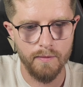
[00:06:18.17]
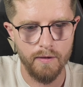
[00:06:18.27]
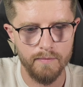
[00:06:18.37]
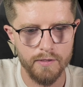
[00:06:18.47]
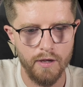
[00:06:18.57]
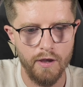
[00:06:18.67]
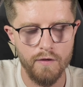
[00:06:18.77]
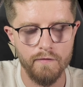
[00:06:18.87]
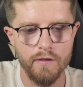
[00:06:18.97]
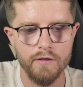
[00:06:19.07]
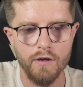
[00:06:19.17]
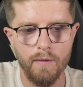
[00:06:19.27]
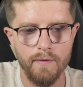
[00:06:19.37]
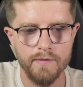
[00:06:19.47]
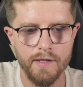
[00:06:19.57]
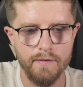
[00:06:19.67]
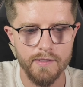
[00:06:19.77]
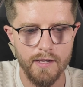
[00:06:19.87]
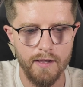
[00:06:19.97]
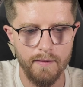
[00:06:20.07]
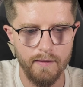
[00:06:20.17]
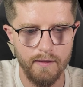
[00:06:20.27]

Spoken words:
prompt over the top of cefc.